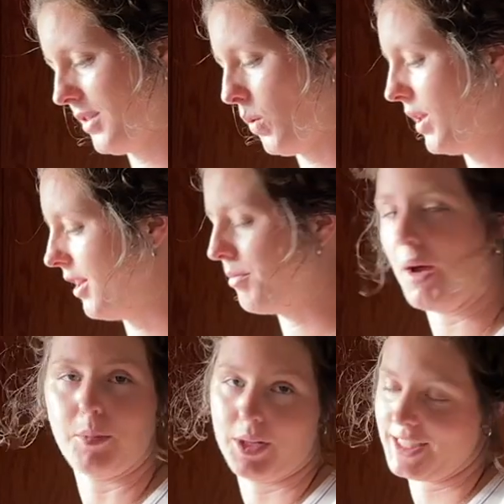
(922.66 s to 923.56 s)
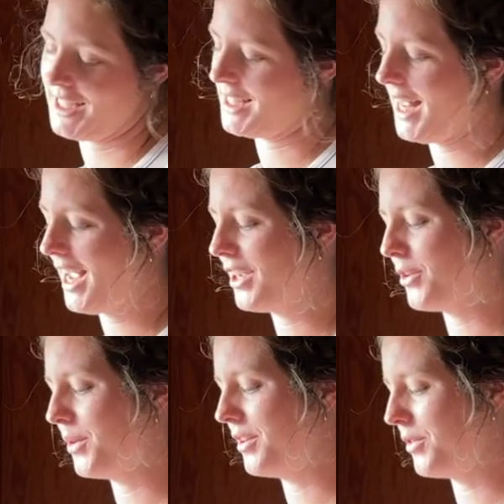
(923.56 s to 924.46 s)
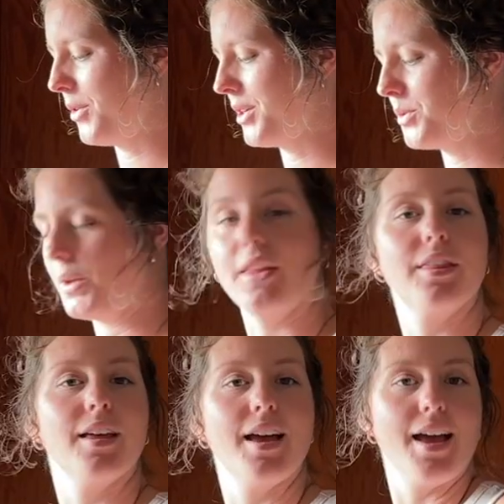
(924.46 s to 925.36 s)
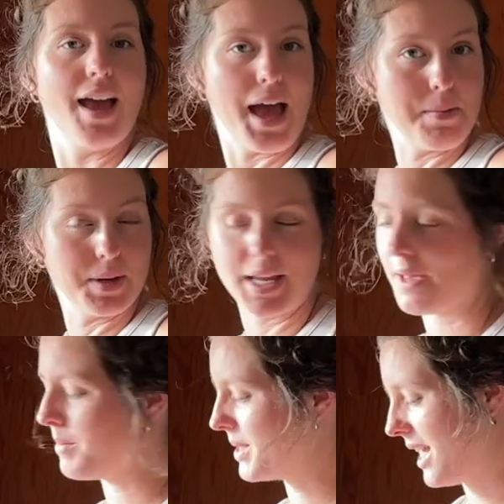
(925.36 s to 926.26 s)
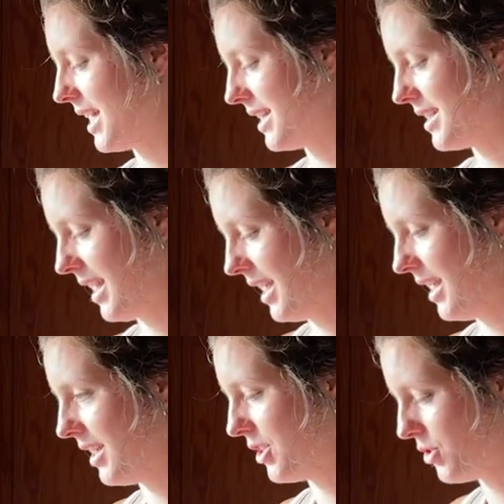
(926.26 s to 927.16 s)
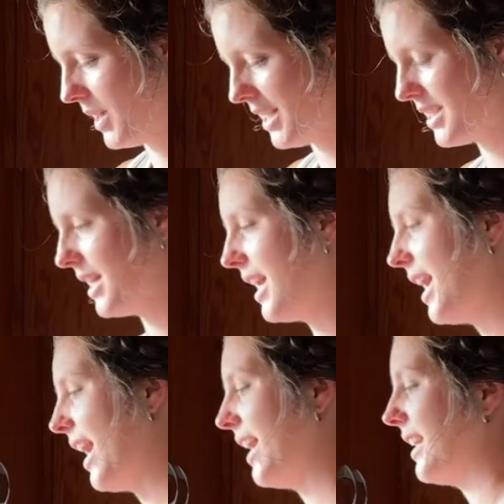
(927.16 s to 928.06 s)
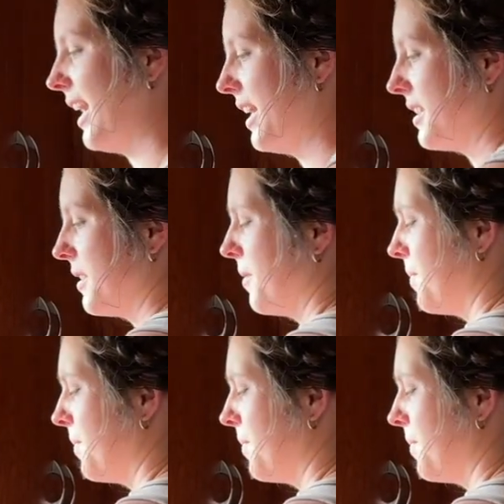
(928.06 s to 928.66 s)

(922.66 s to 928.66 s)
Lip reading: We love popcorn as a snack, or of course with M&Ms as a treat at night.